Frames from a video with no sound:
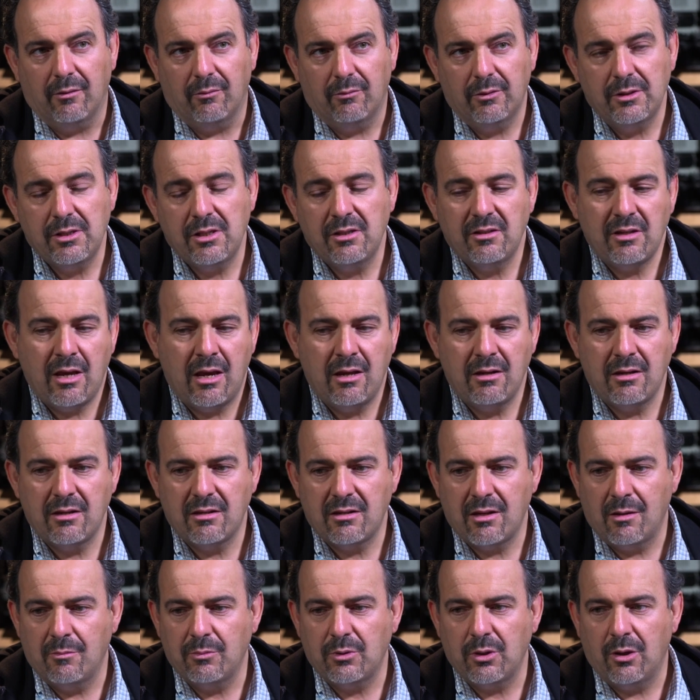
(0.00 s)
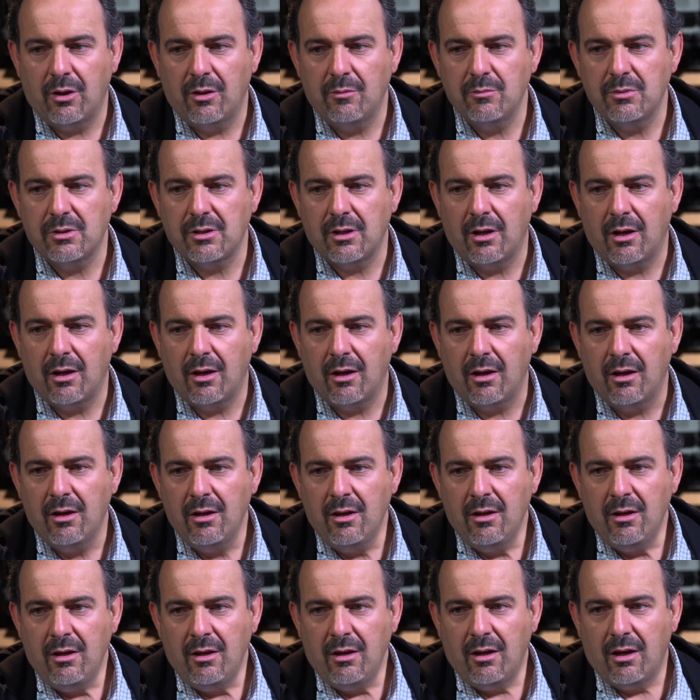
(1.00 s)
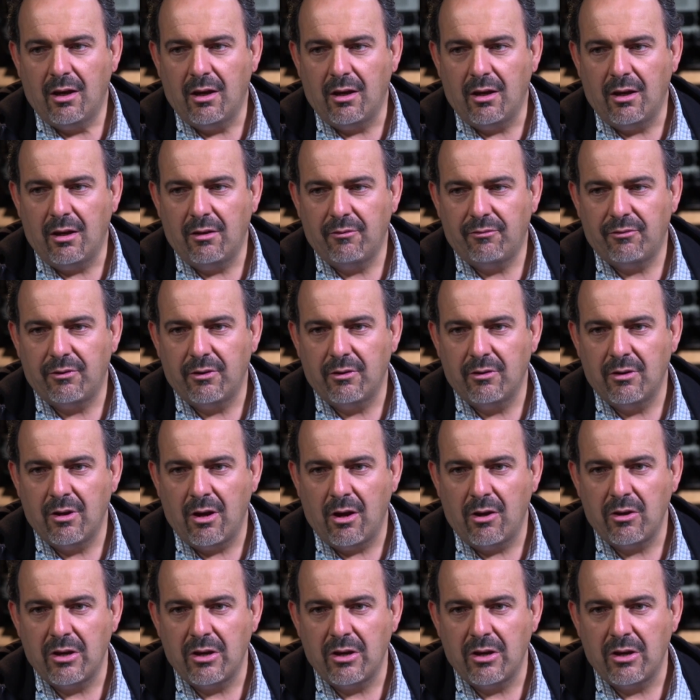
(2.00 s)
which is handy sometimes. If you know